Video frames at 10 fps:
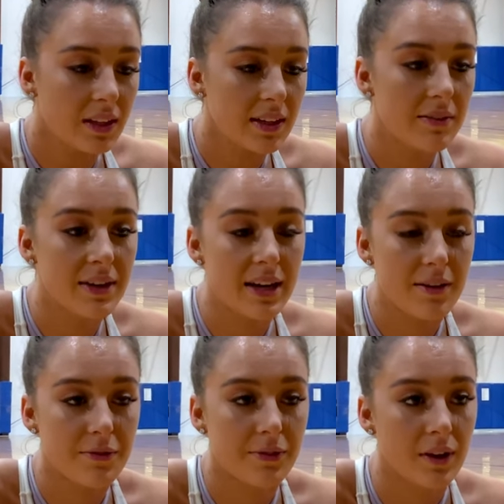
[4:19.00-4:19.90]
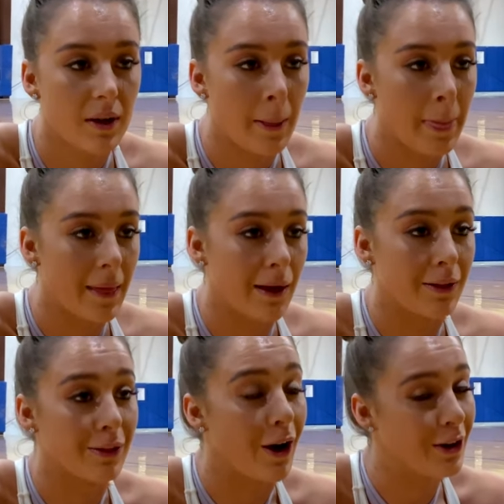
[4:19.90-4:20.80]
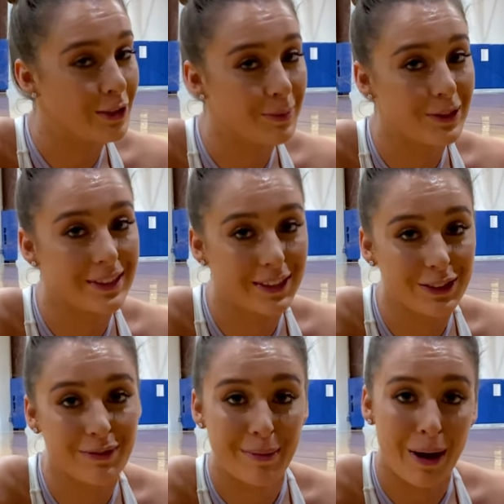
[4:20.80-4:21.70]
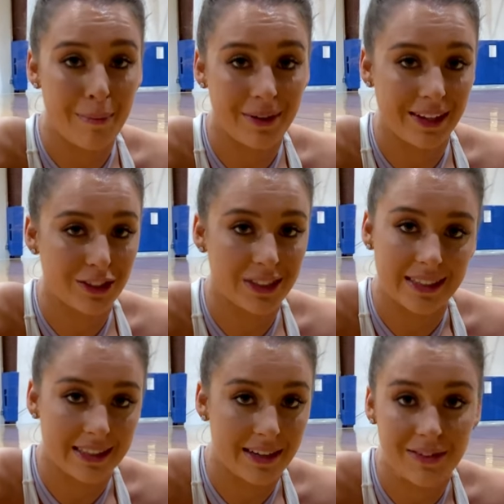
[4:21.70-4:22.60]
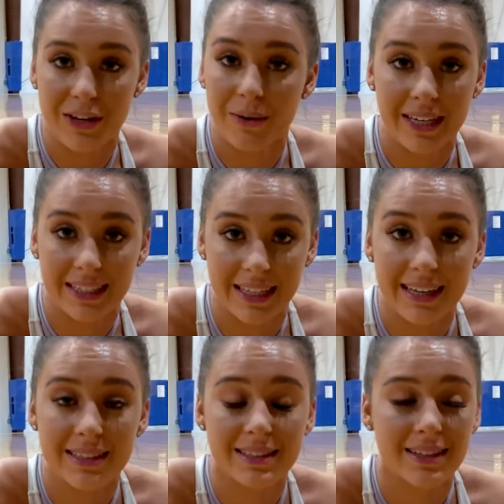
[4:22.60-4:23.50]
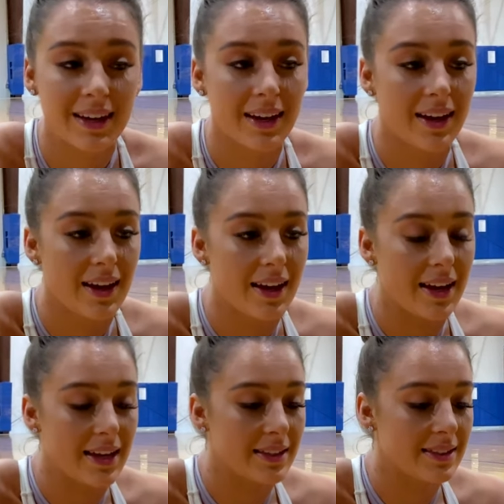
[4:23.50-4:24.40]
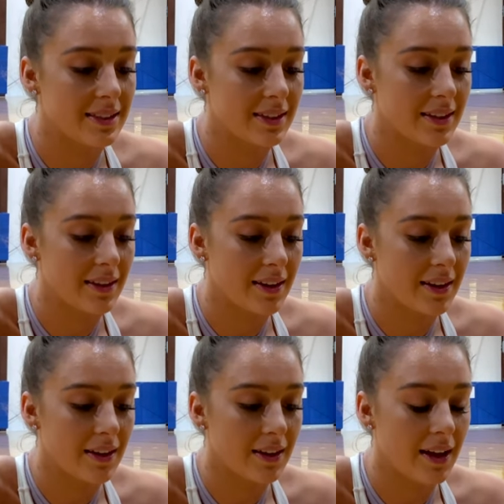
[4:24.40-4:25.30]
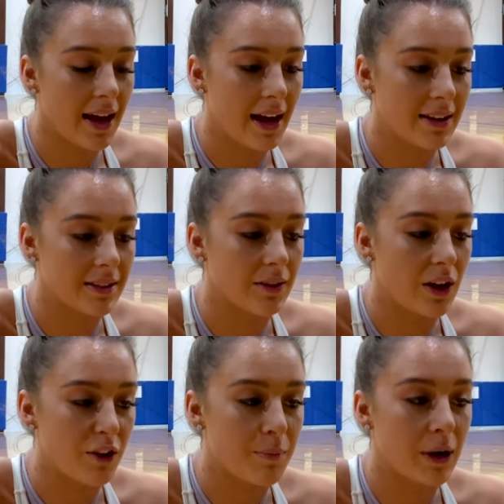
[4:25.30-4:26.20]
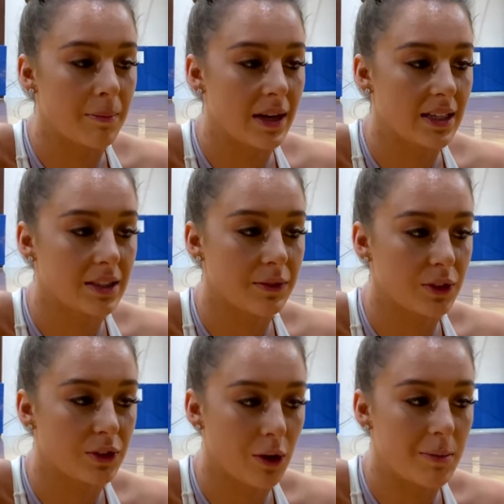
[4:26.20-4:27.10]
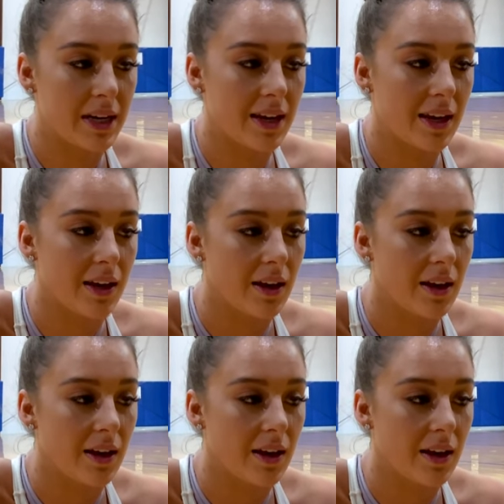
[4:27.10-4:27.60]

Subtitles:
even if a large percentage of the population doesn't even know it exists, it has a lot of purpose for so many